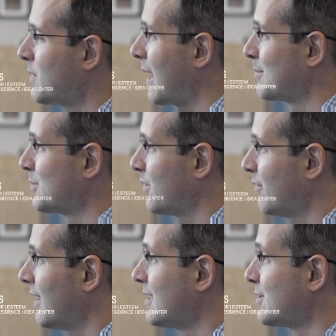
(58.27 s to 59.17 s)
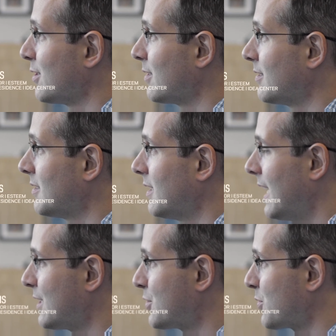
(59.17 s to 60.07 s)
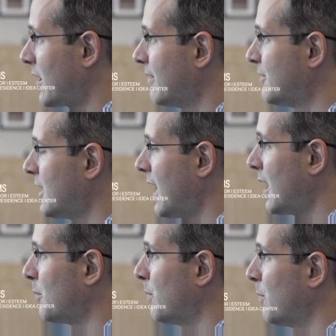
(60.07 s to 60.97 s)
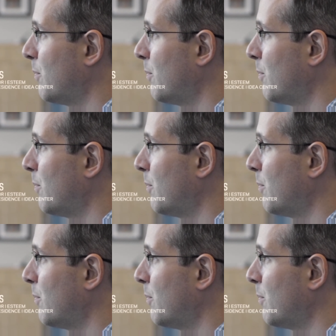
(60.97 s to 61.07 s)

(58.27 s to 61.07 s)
capstone advisor, I strive to help